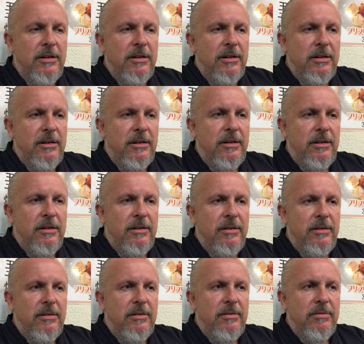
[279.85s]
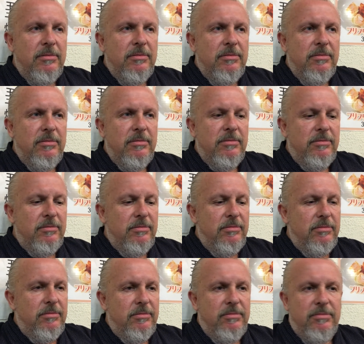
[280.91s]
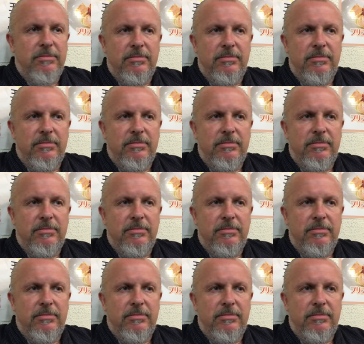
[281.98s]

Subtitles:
No one is speaking in this clip.